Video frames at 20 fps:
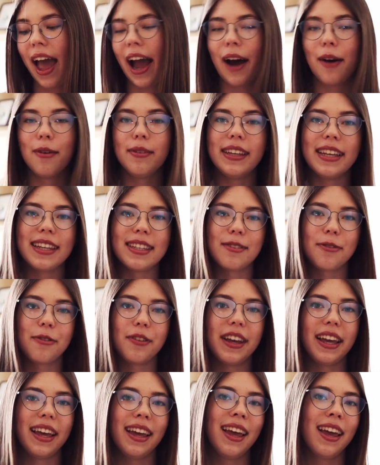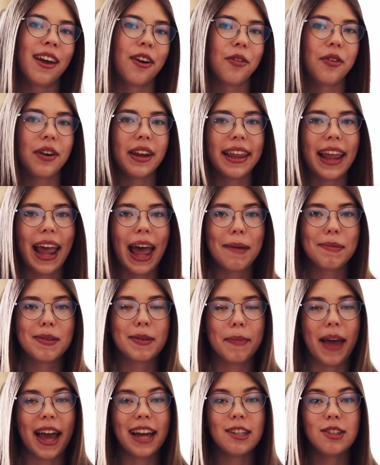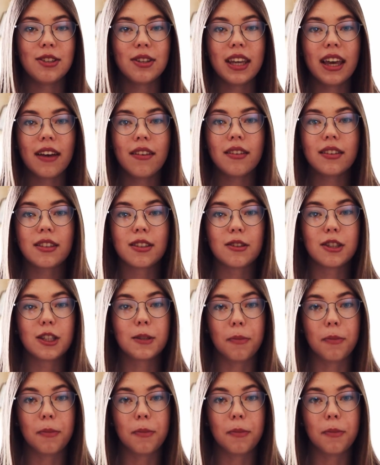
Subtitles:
how these three green apps match together. So